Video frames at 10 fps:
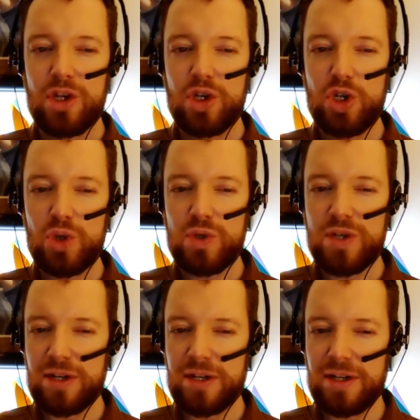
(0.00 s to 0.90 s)
new
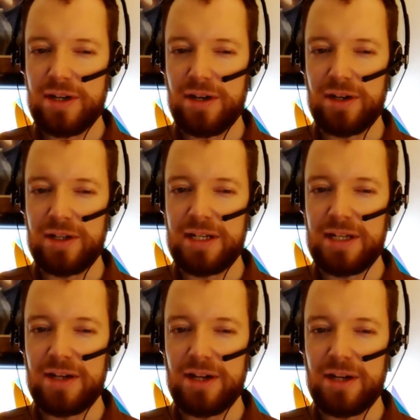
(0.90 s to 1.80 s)
Donkey Kong and Diddy
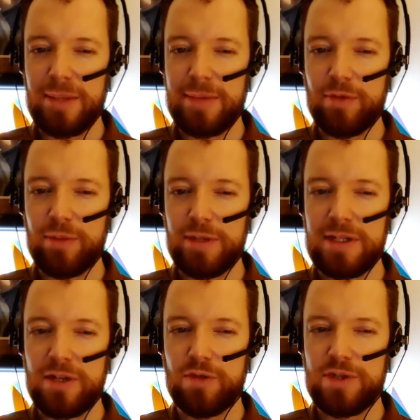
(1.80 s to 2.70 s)
Kong amiibo from
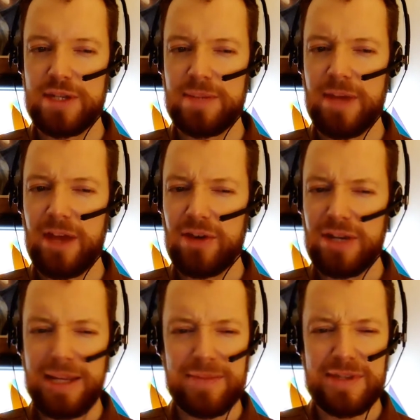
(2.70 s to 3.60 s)
Nintendo for some other
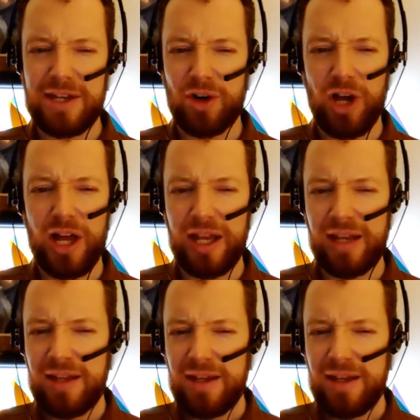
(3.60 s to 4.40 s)
games later on,